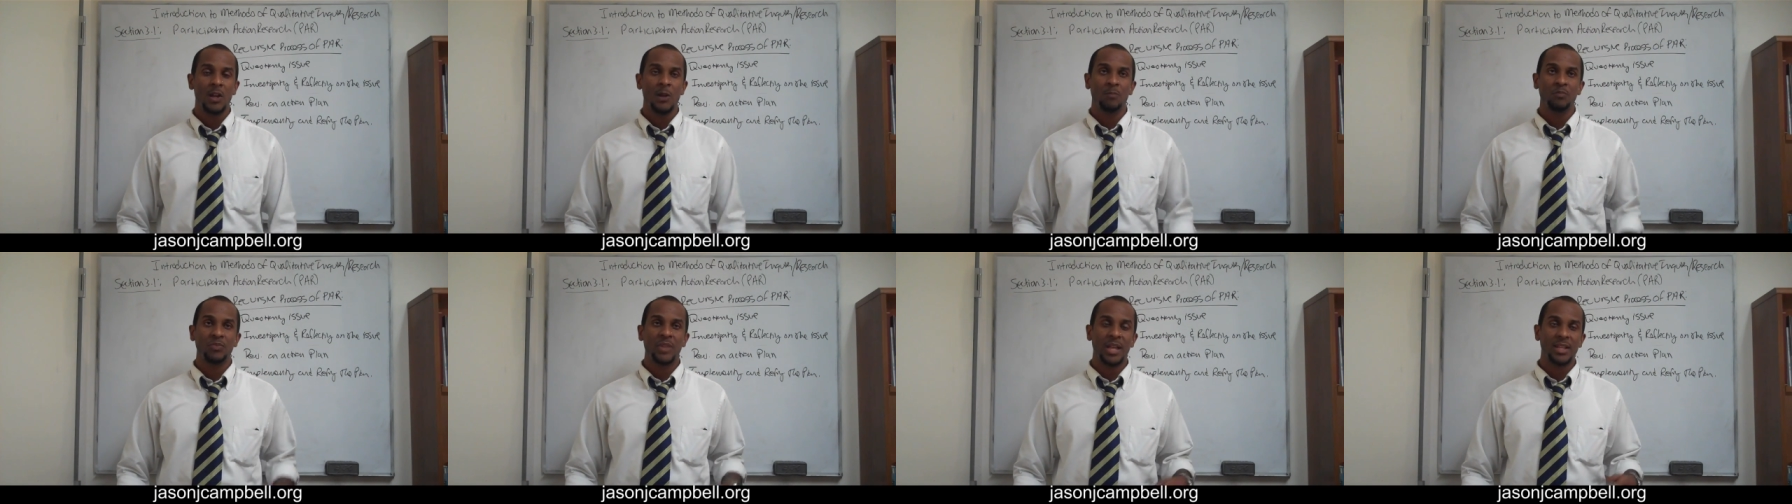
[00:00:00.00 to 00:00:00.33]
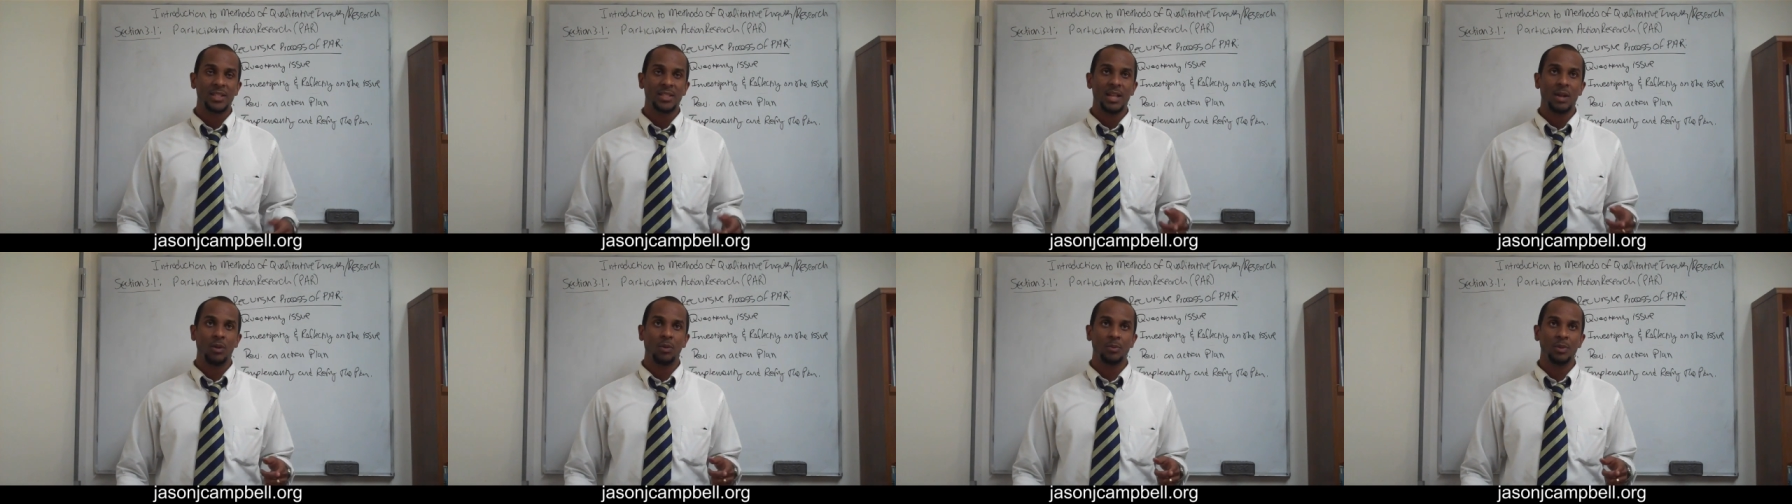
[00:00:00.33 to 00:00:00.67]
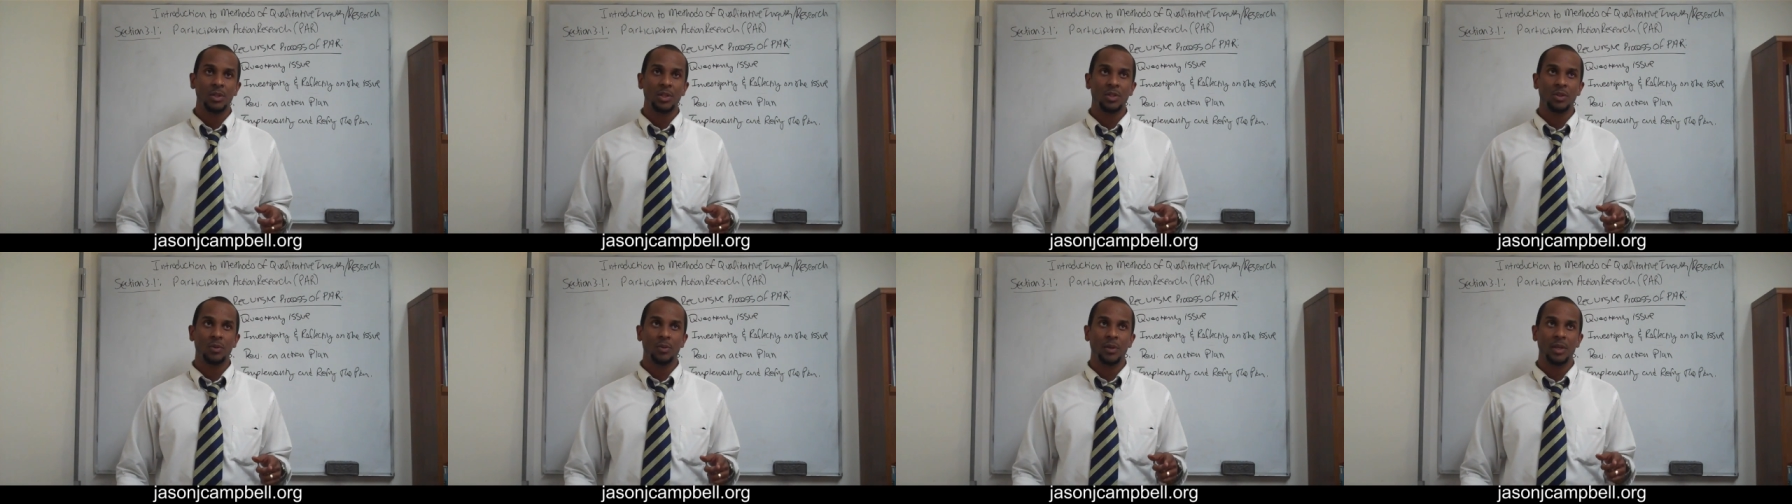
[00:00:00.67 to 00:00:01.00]
Next, I'll be
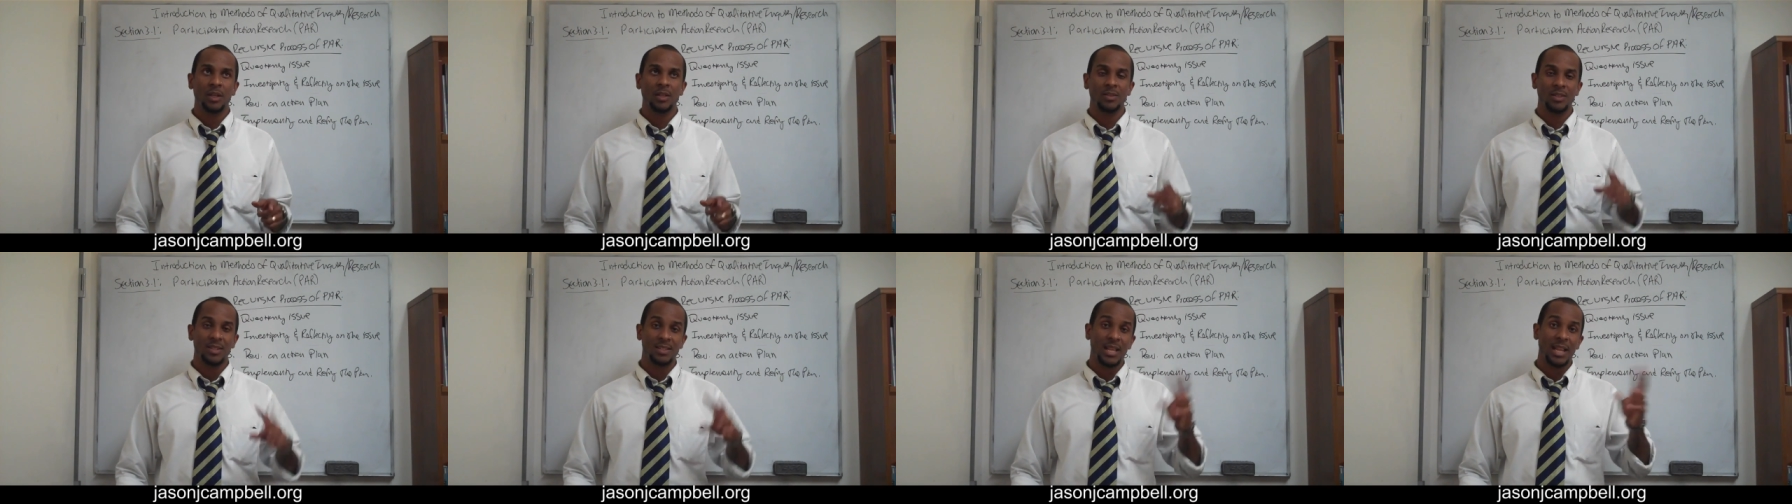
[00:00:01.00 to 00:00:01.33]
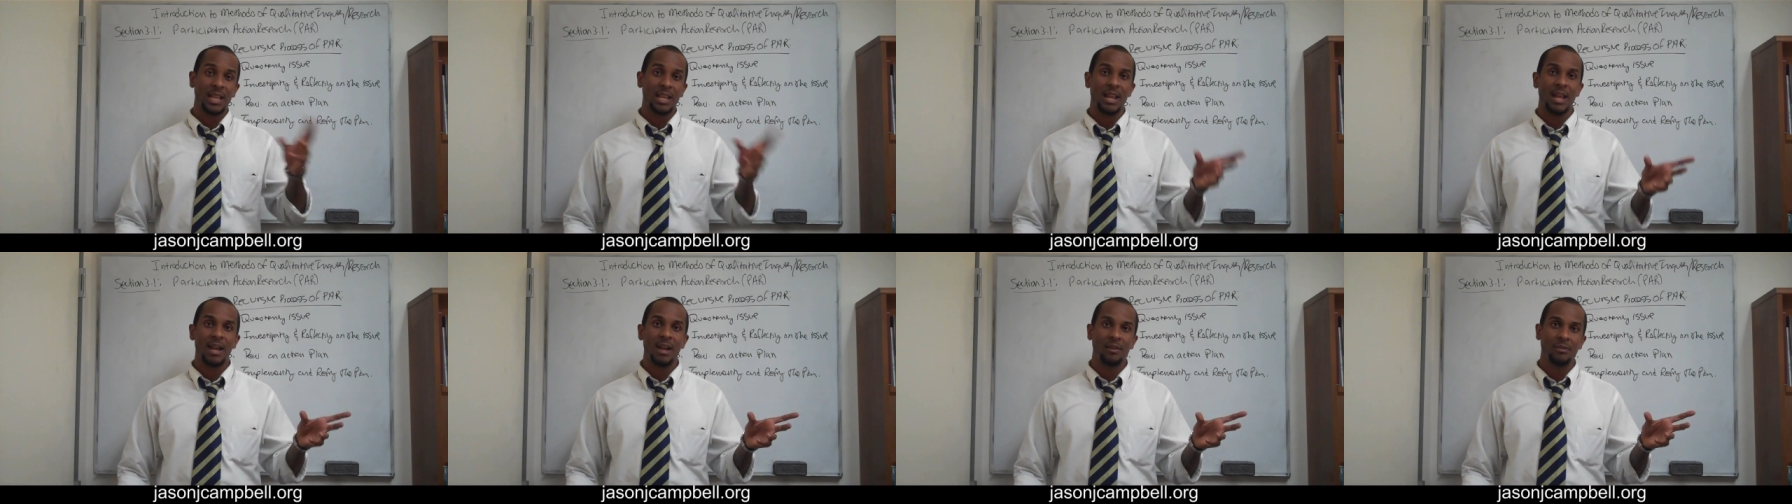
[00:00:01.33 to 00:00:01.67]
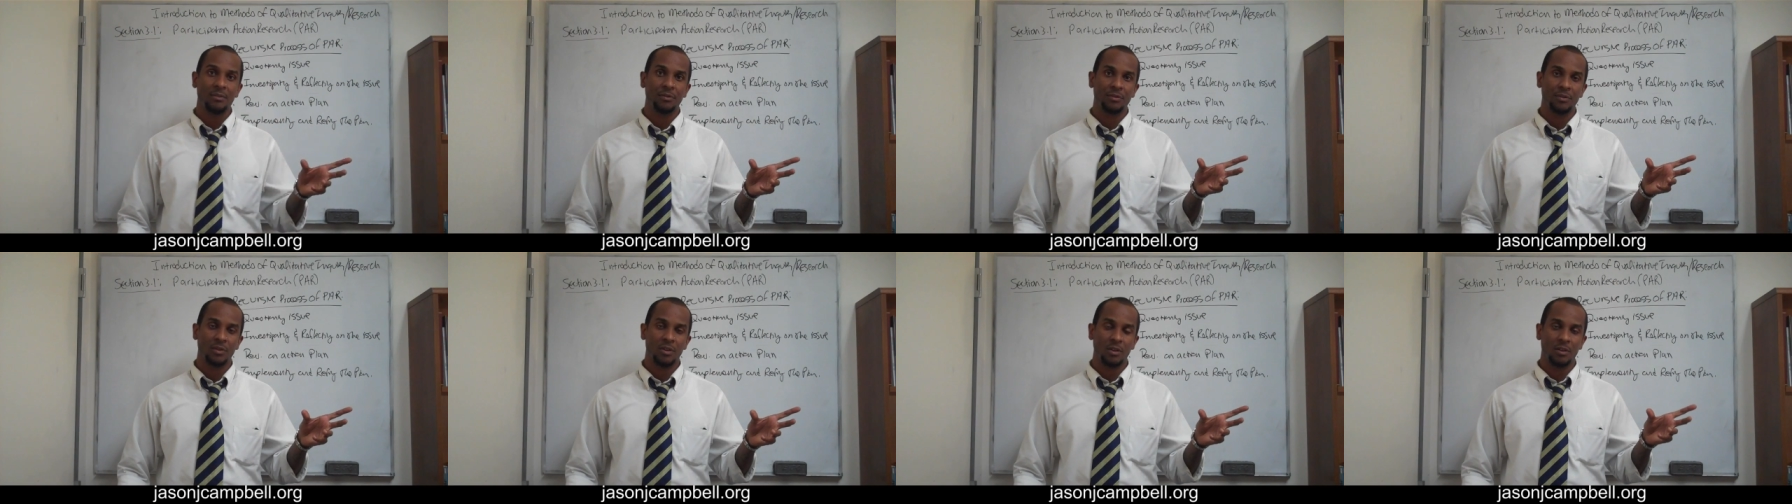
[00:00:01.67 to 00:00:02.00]
doing the second
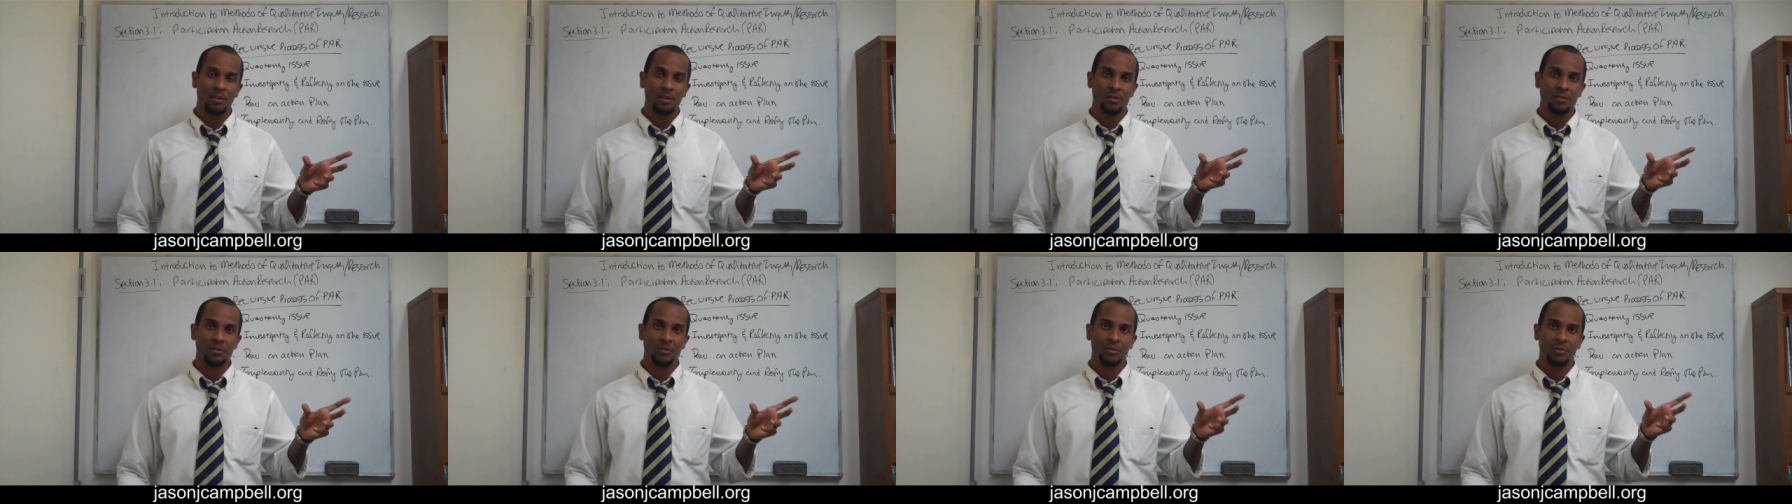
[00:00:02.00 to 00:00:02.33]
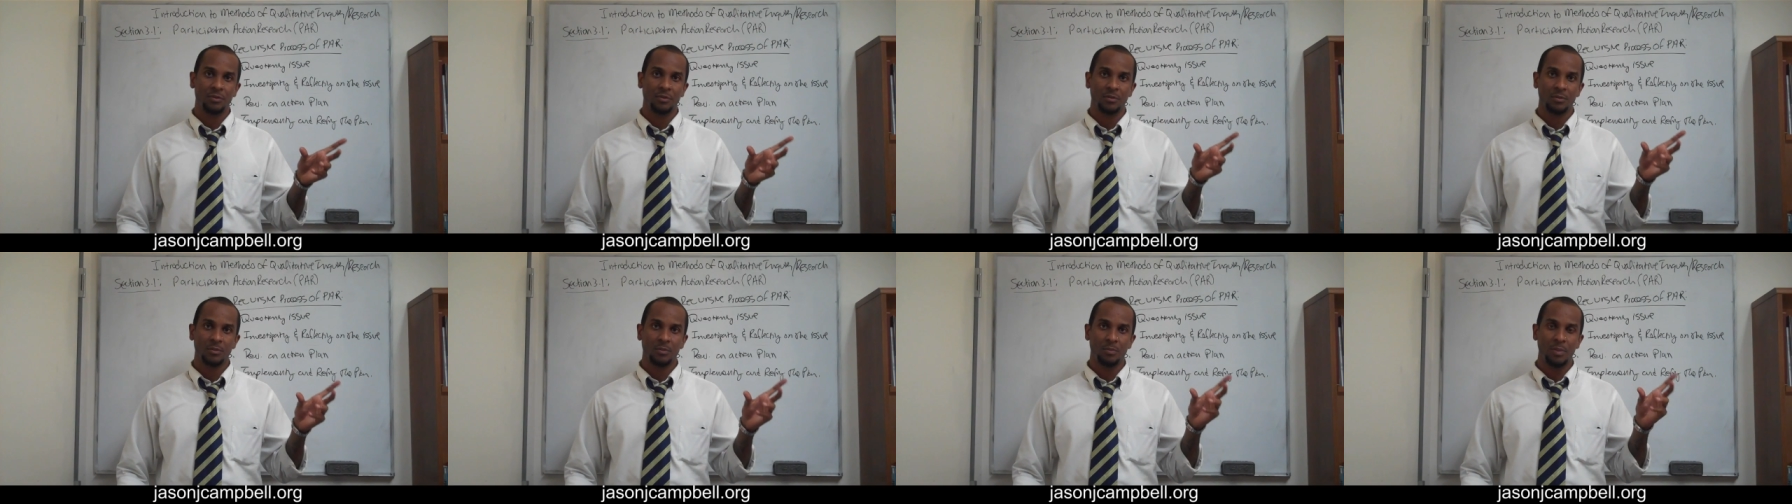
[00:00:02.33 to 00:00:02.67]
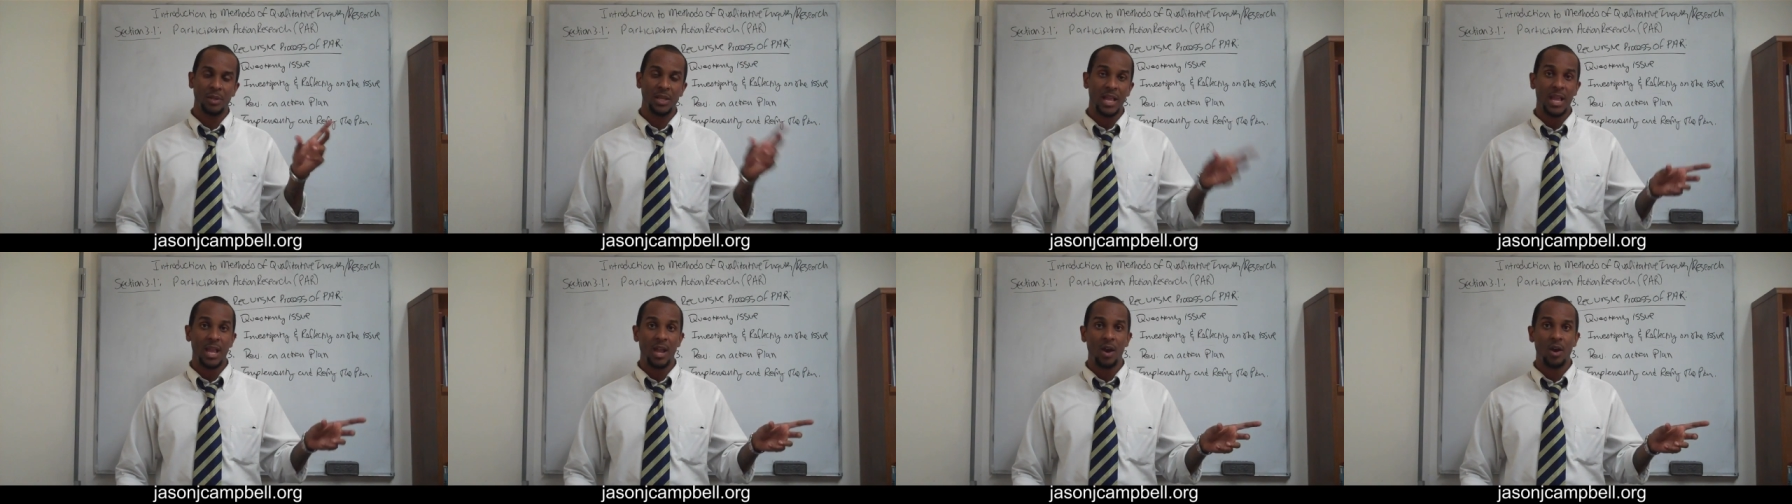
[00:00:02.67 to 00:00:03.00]
half of
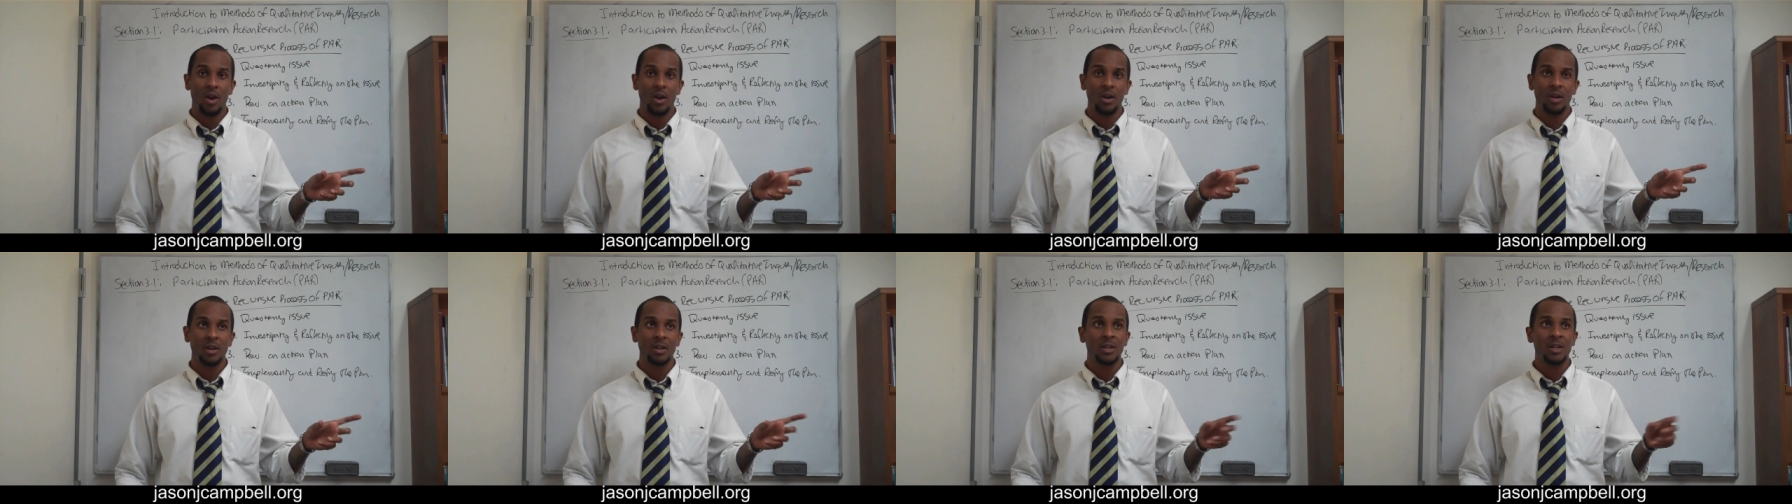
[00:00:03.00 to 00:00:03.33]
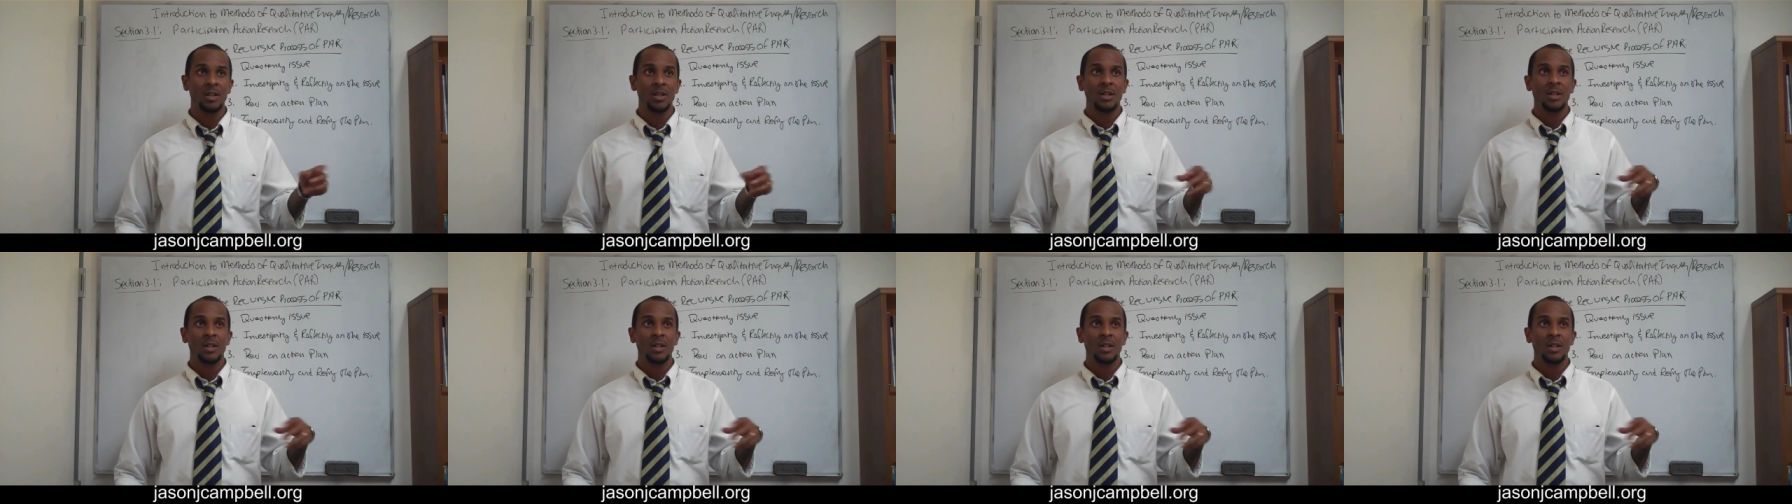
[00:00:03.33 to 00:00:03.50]
PAR.